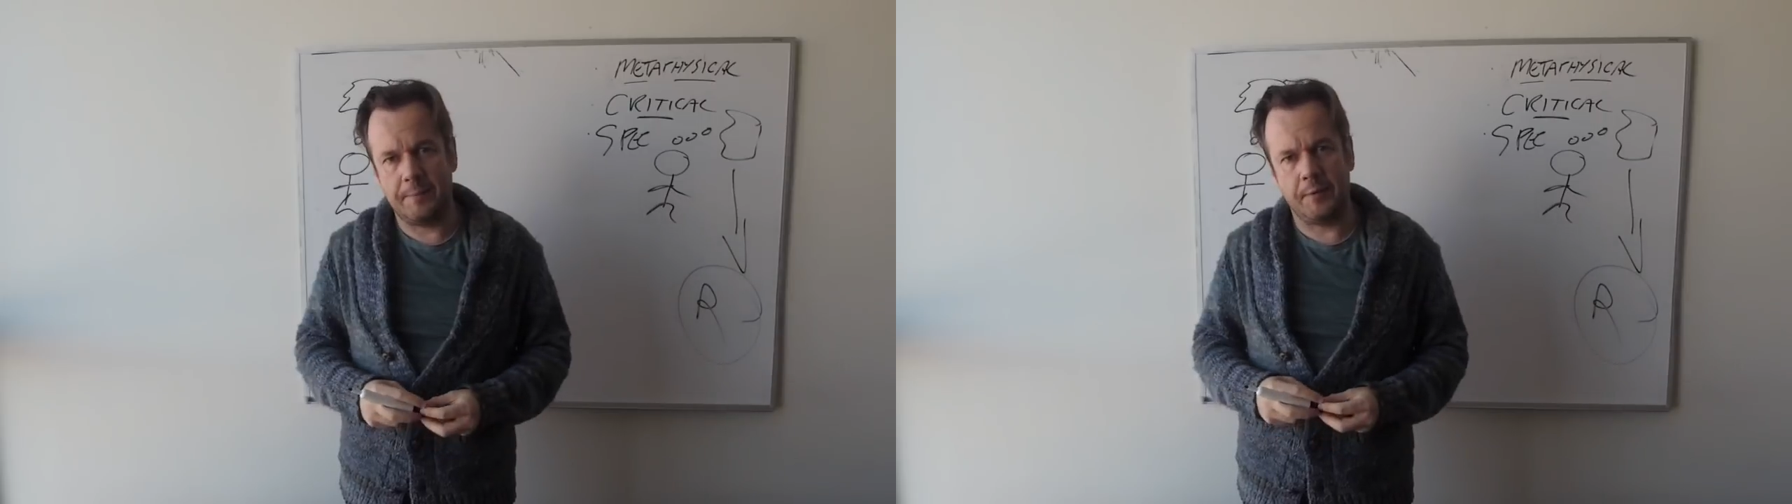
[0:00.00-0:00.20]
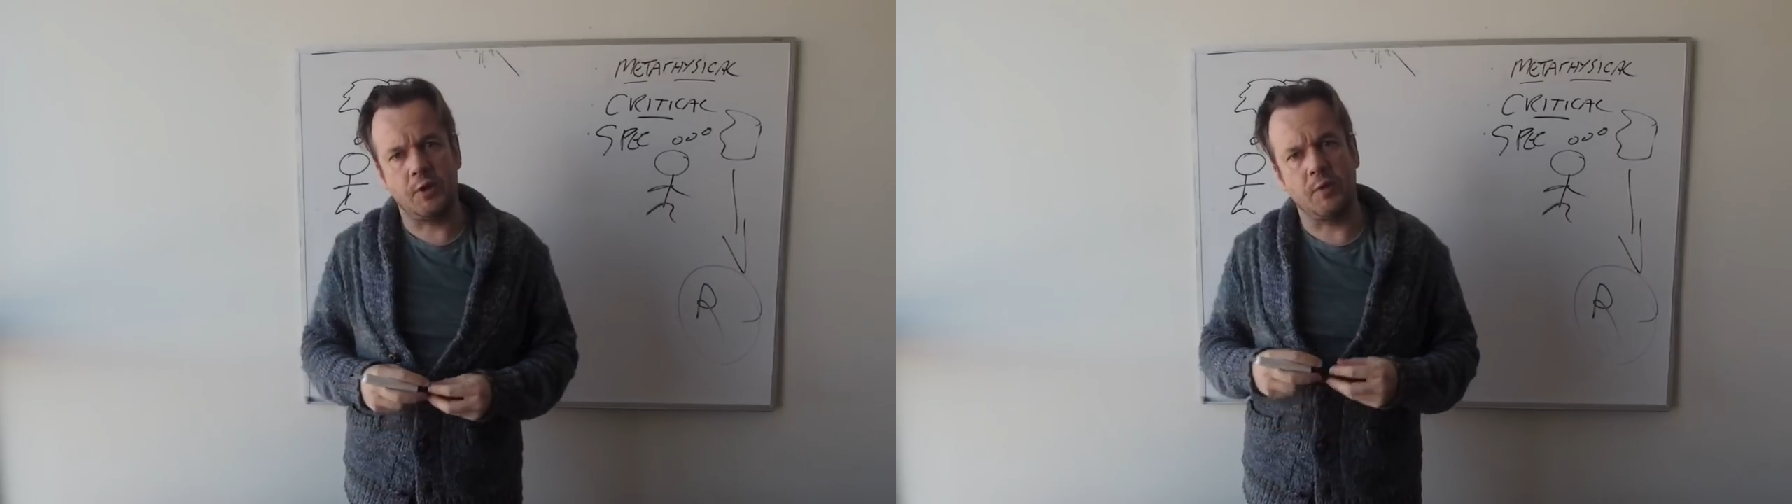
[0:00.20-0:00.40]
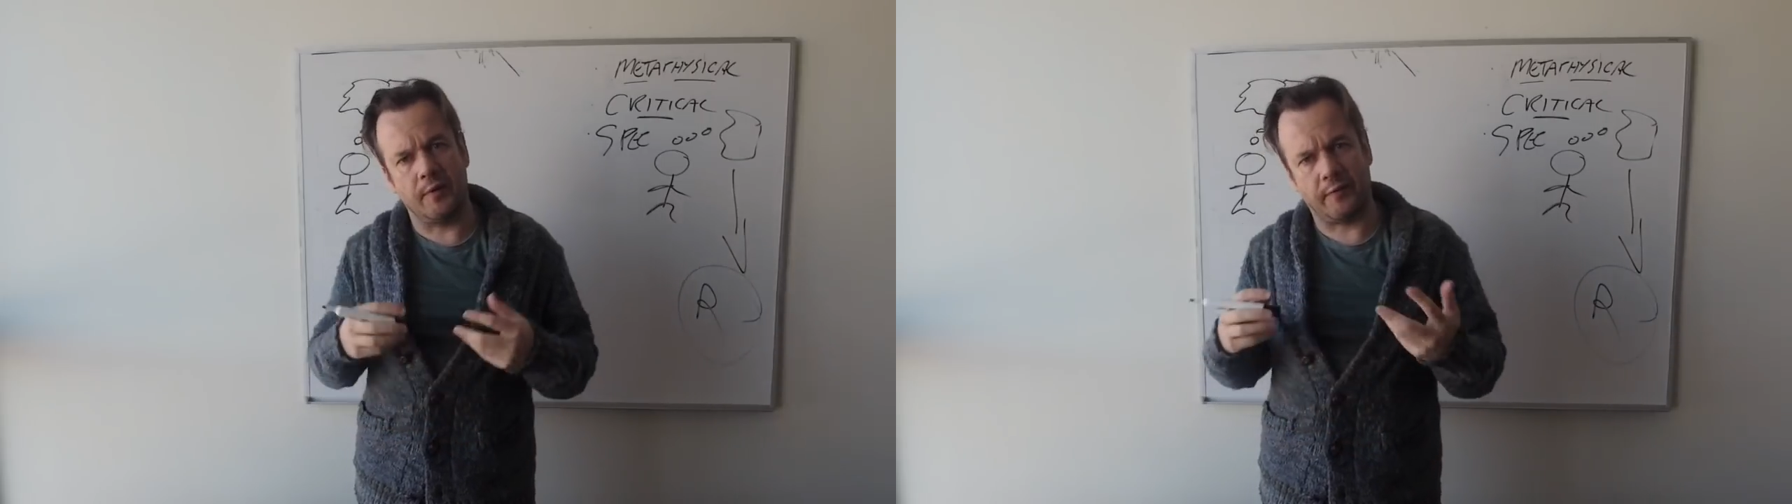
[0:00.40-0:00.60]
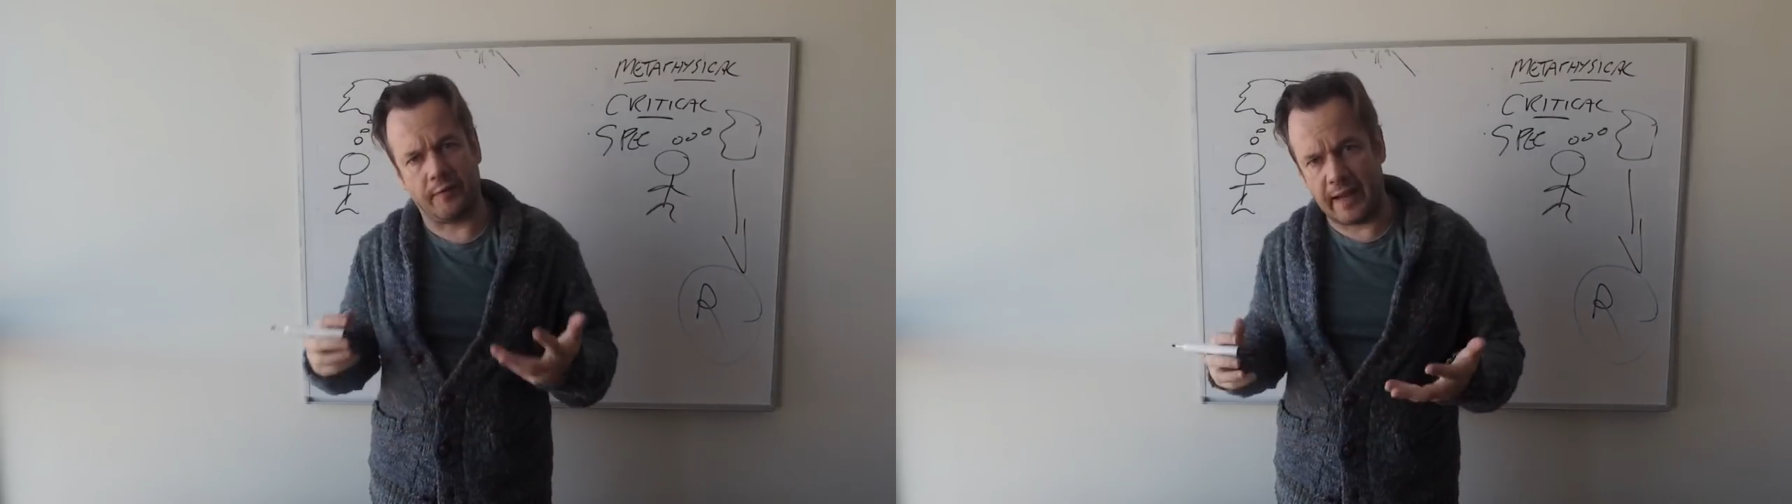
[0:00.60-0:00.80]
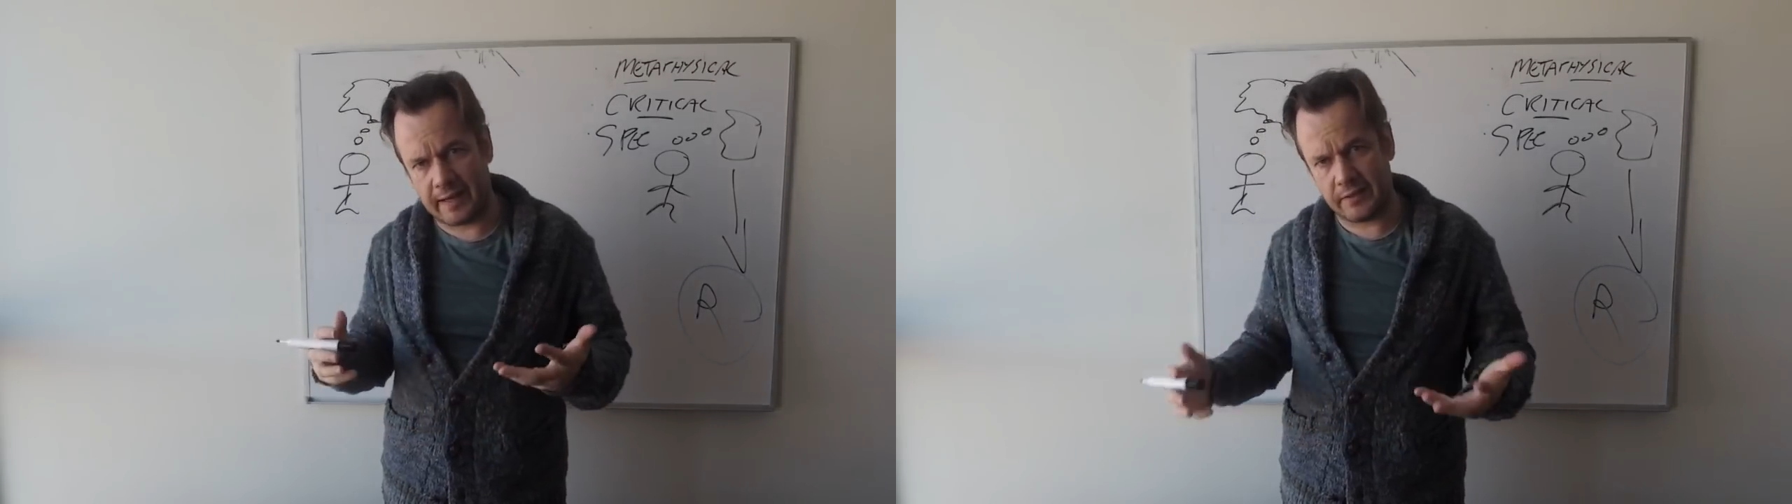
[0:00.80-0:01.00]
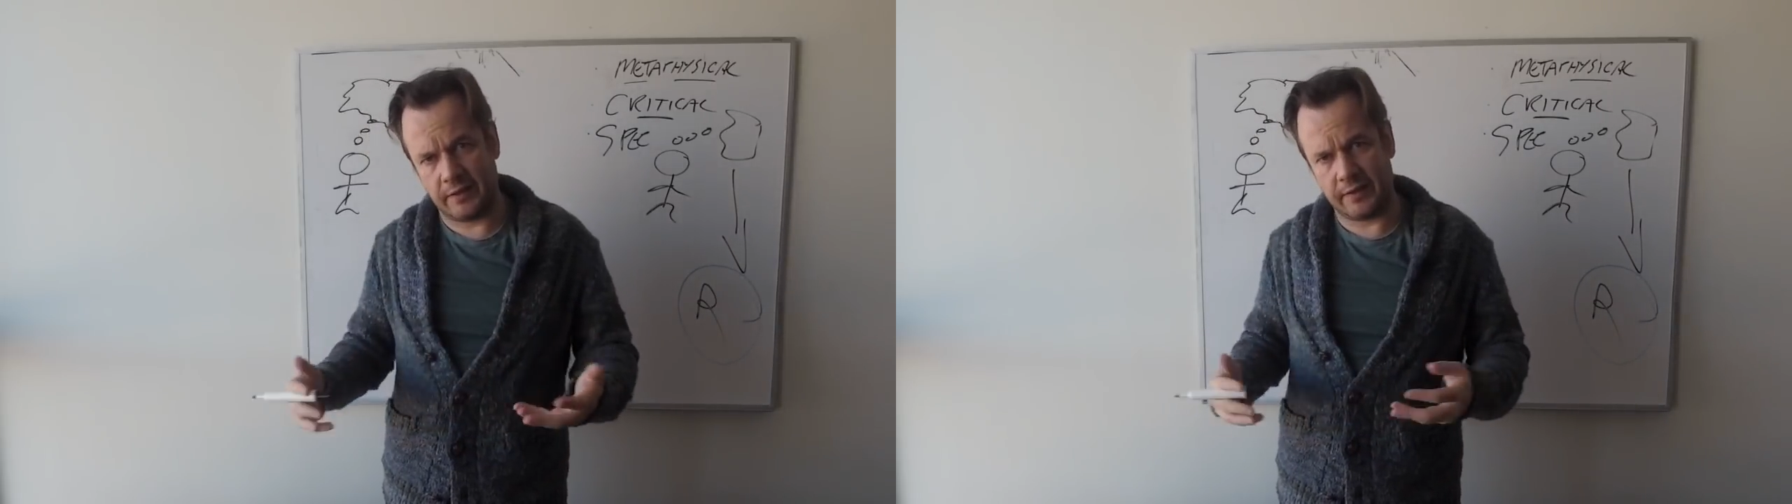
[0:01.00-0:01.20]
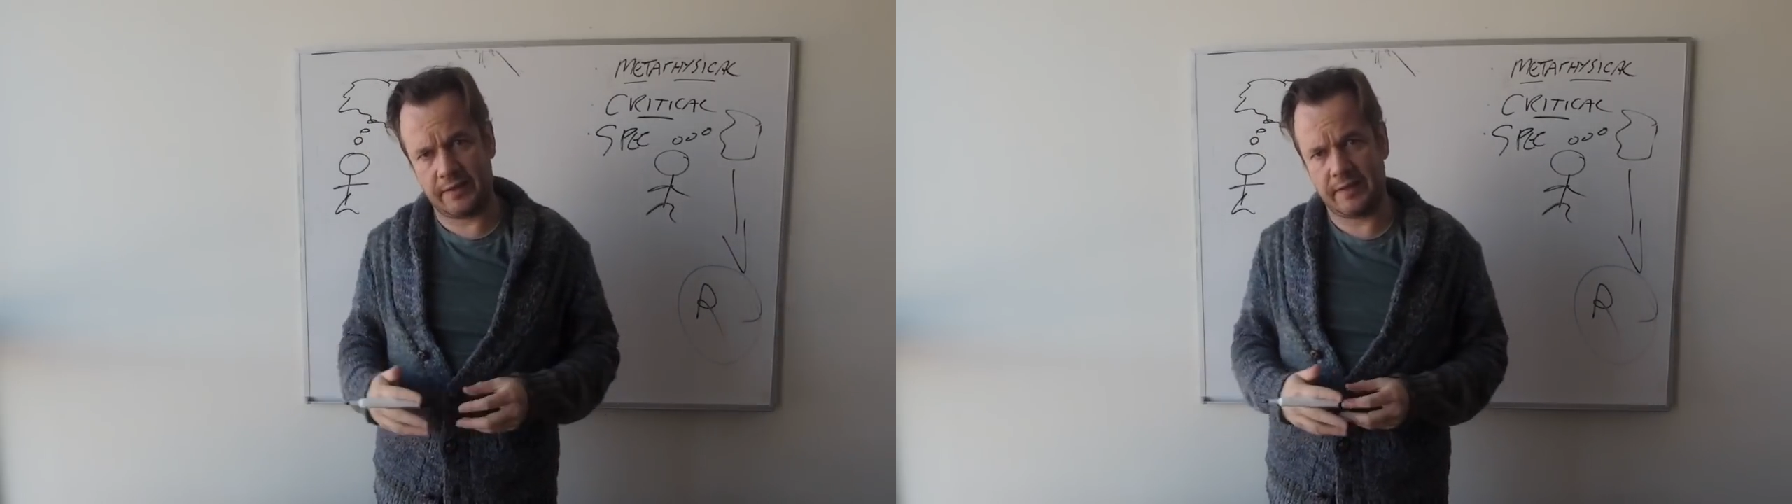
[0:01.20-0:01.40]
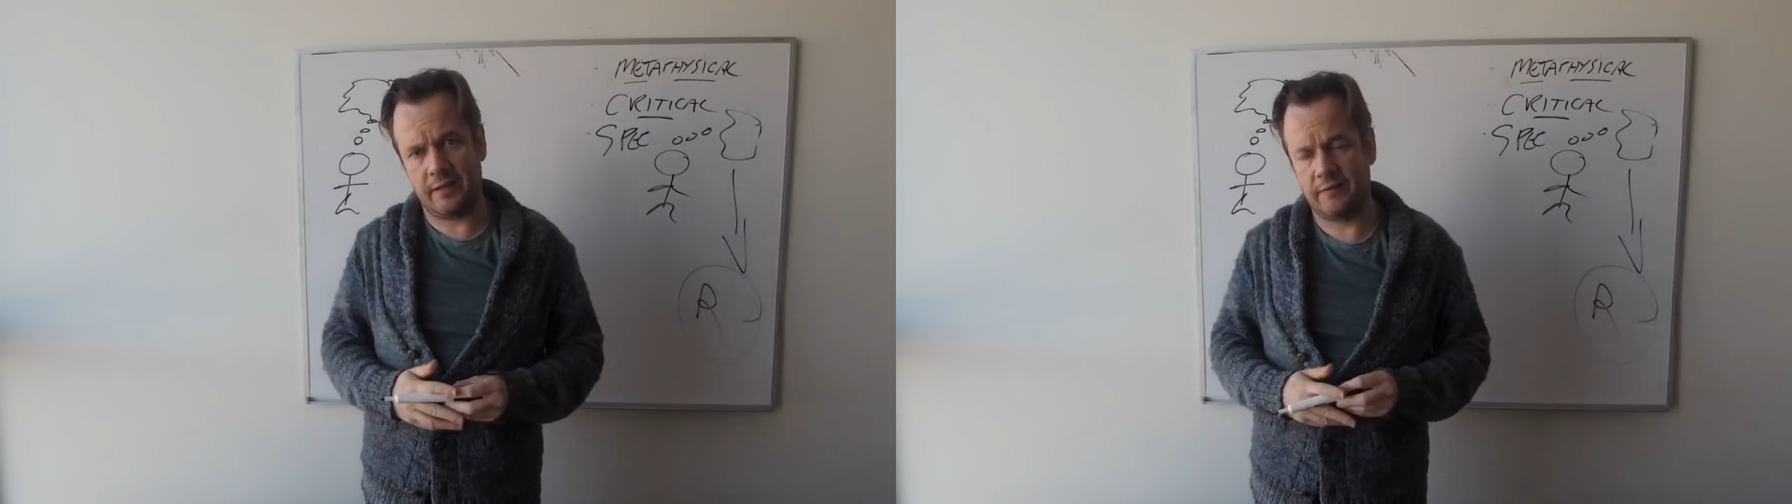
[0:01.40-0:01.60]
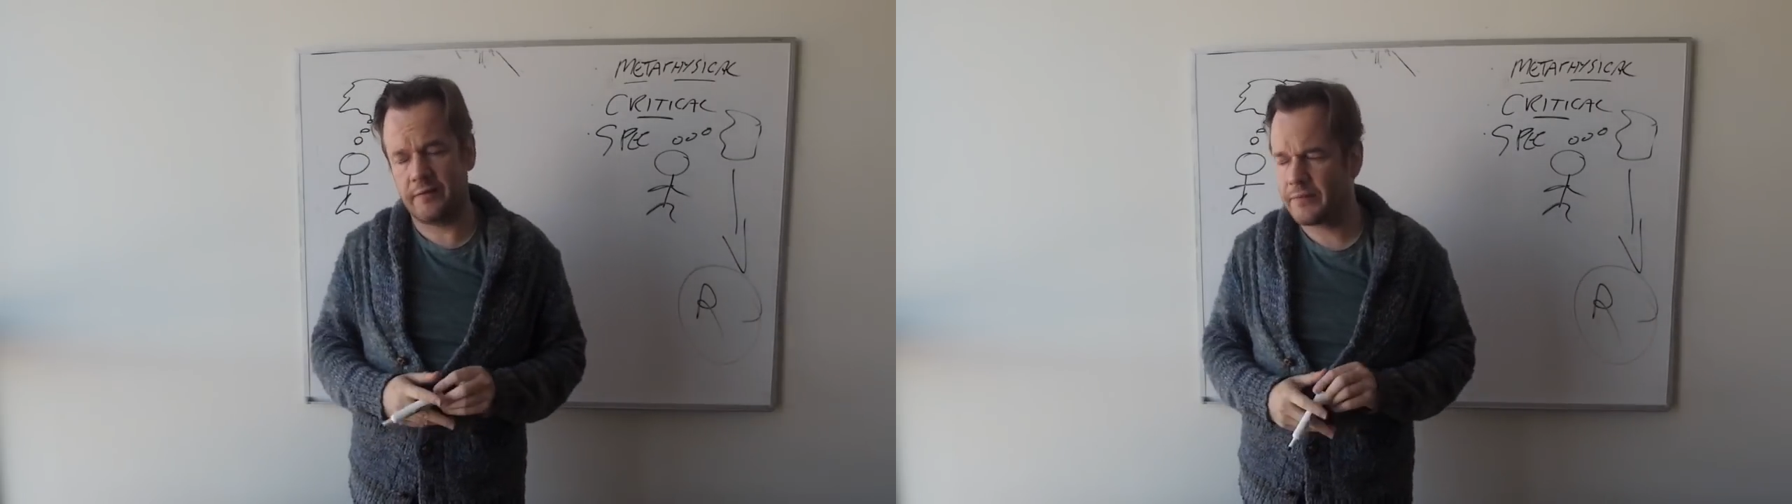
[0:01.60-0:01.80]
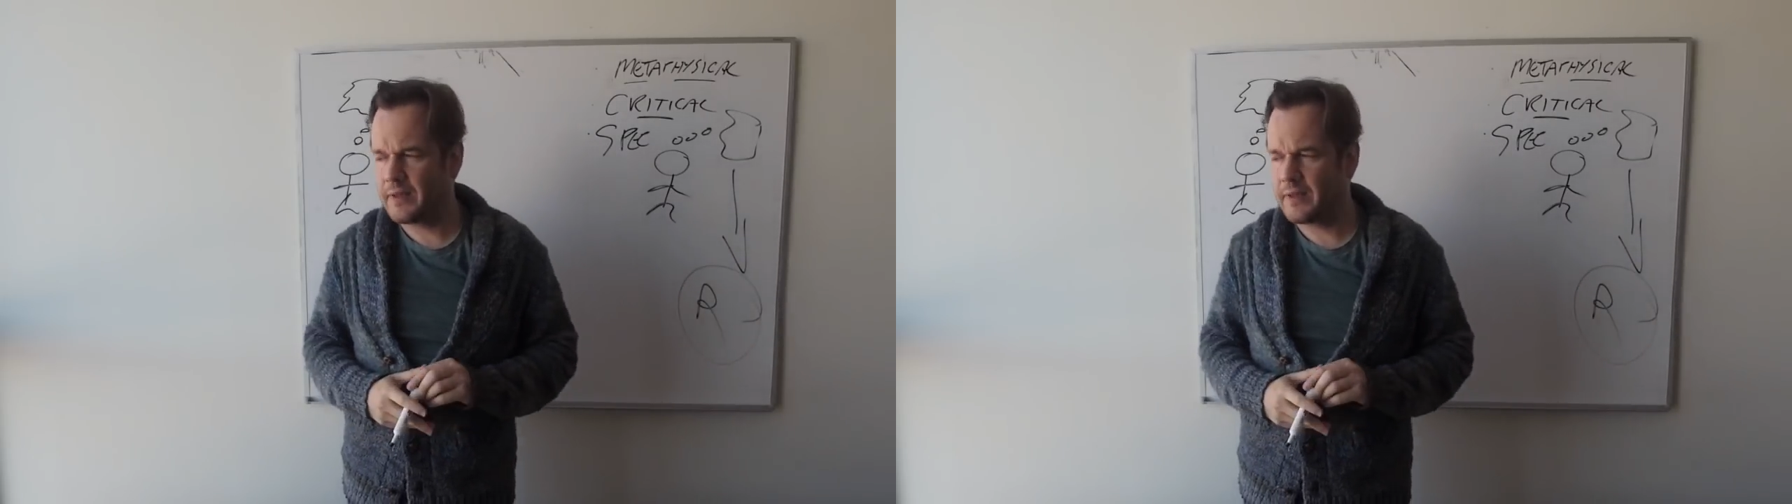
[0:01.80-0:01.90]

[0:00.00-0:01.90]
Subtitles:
able to reflect on itself.